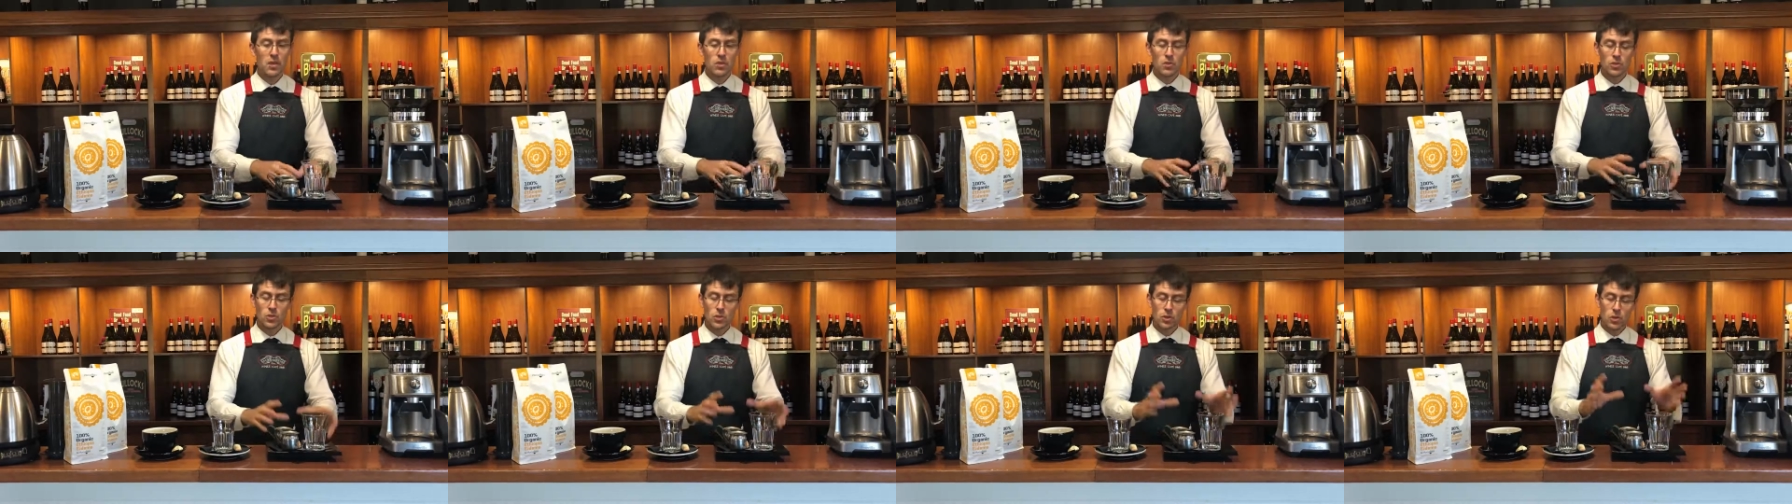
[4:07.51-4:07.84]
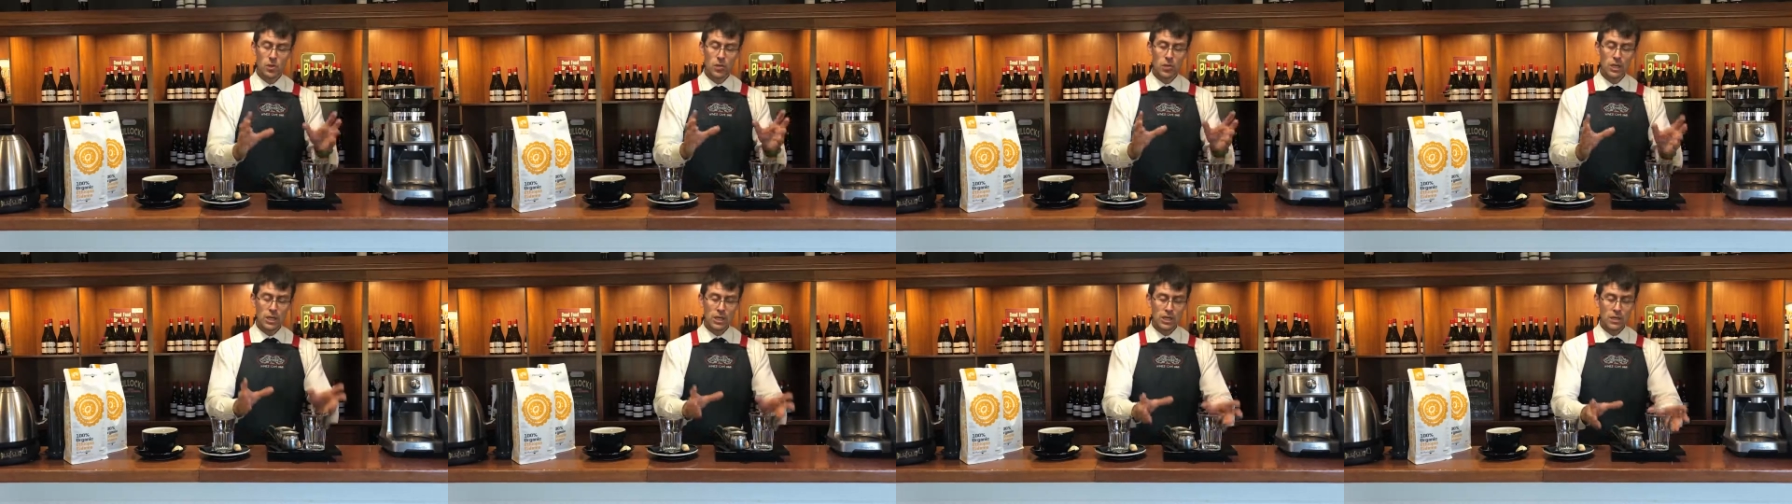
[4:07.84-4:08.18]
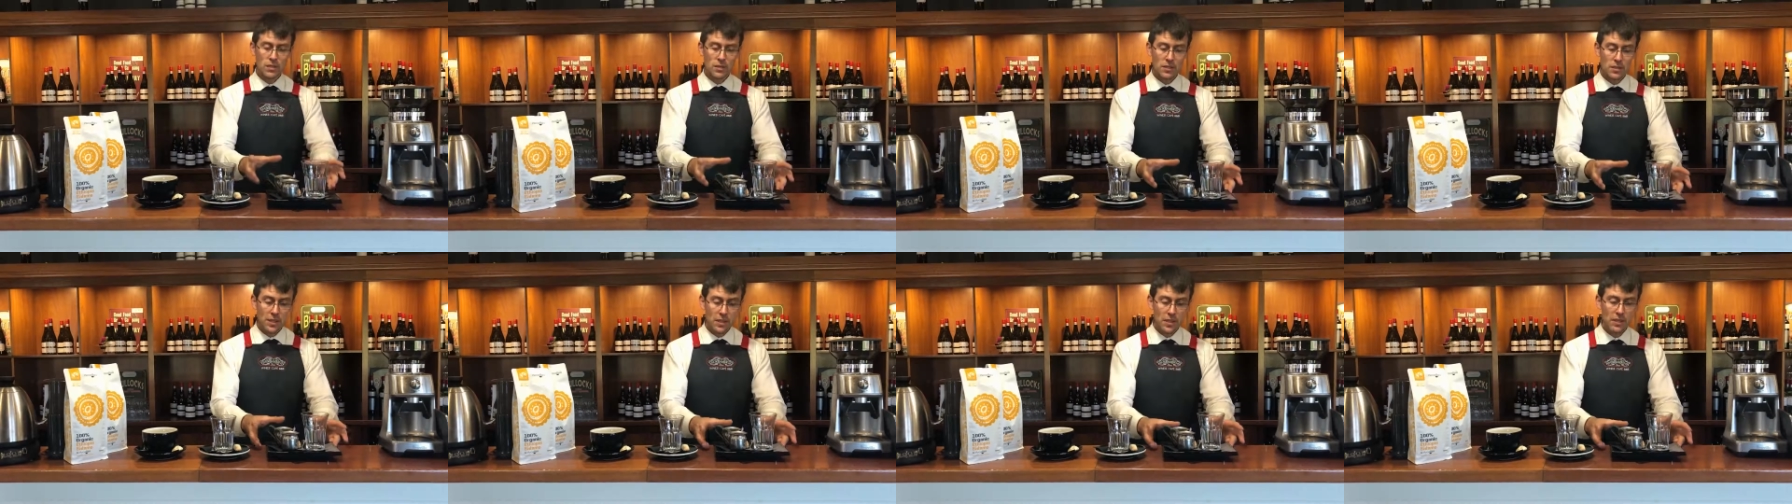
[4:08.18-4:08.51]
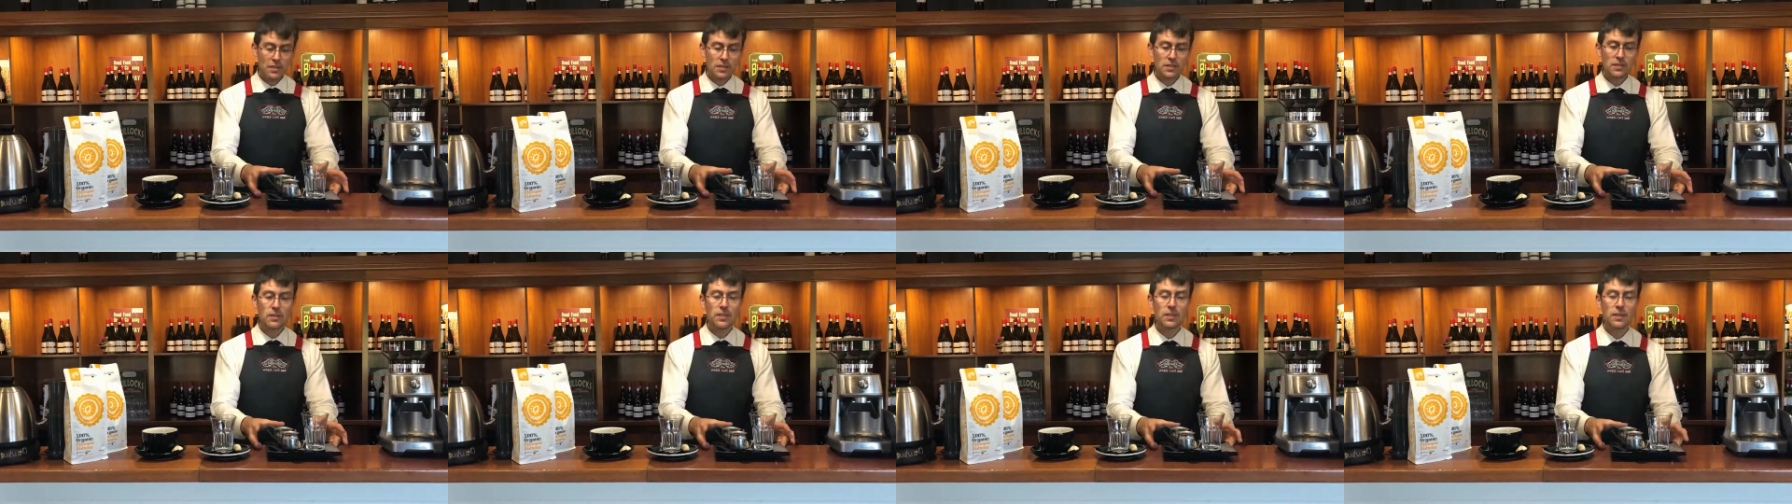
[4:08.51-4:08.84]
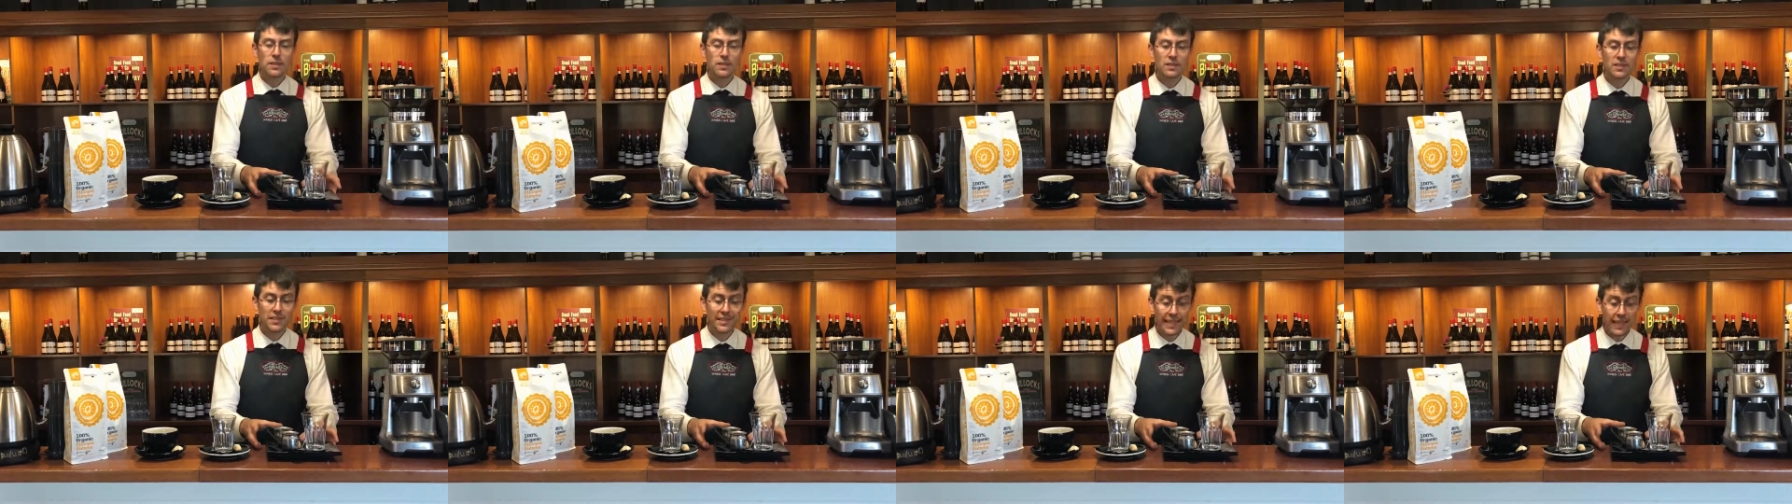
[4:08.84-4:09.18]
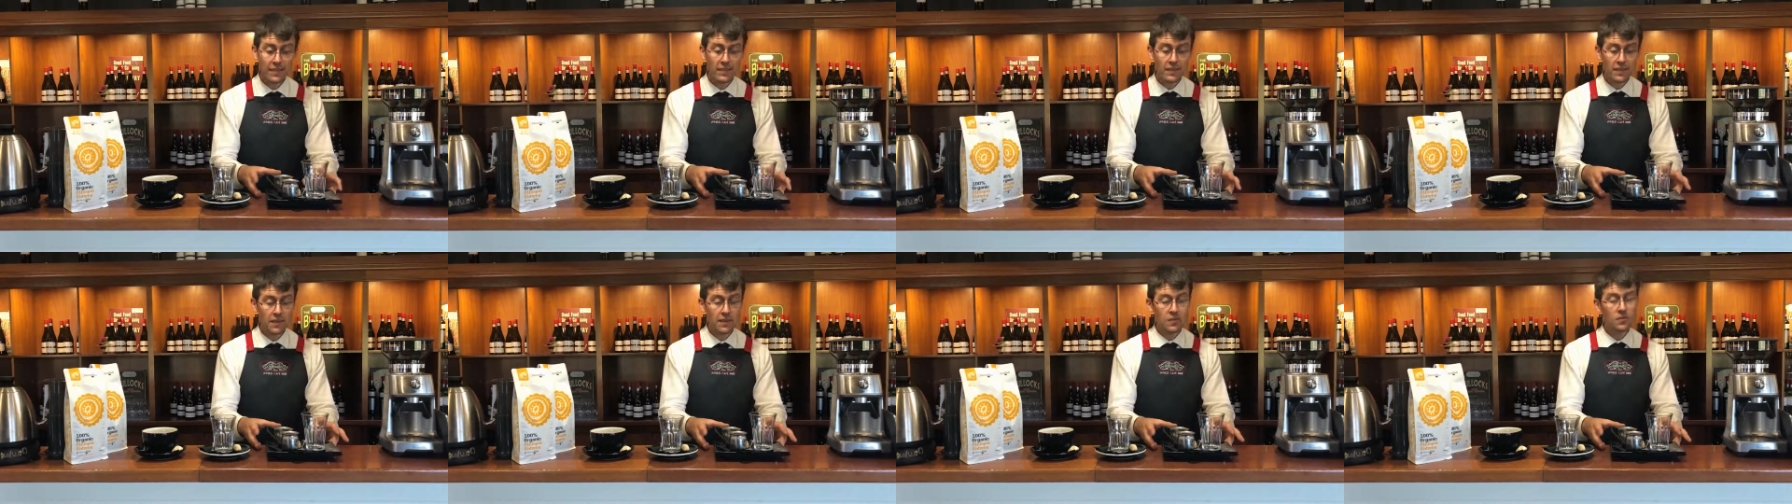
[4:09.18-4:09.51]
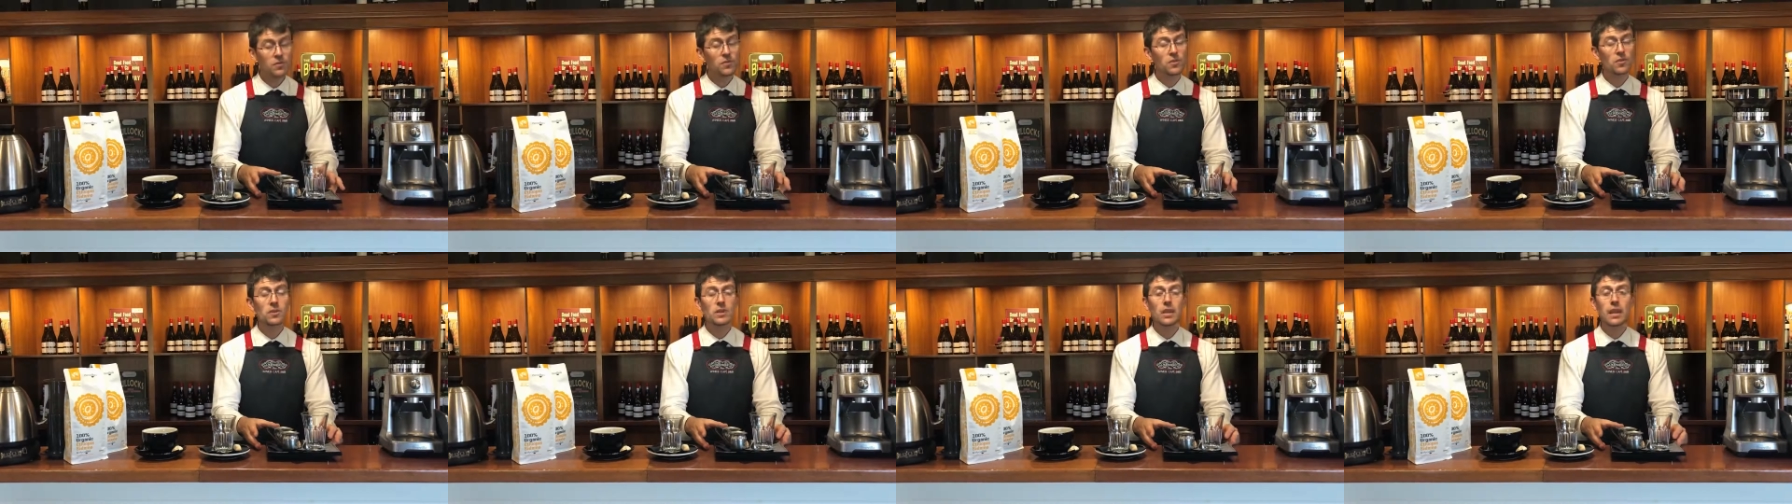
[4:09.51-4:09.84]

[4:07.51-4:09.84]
So this setting for